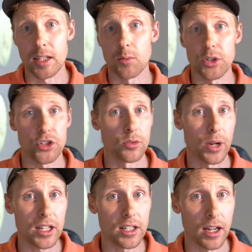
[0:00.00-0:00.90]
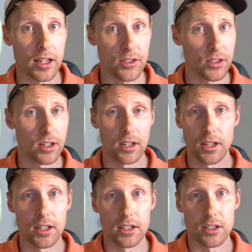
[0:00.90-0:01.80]
And then once you're ready, guys,
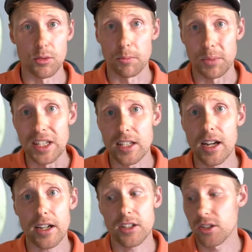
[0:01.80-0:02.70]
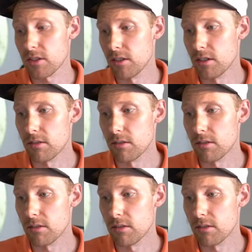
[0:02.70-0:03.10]
PTACs,